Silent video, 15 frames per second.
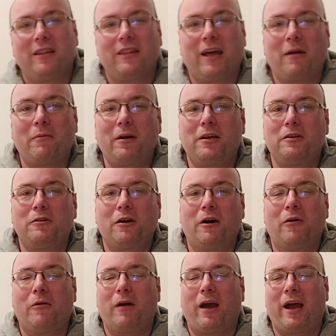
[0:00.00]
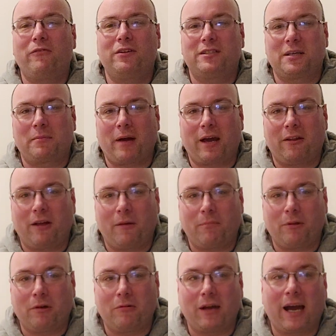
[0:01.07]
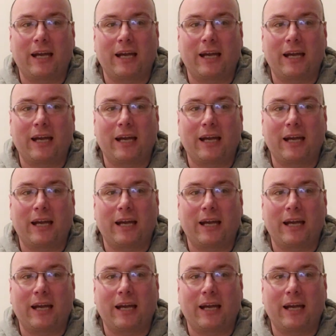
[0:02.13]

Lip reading: That way you know every time I upload.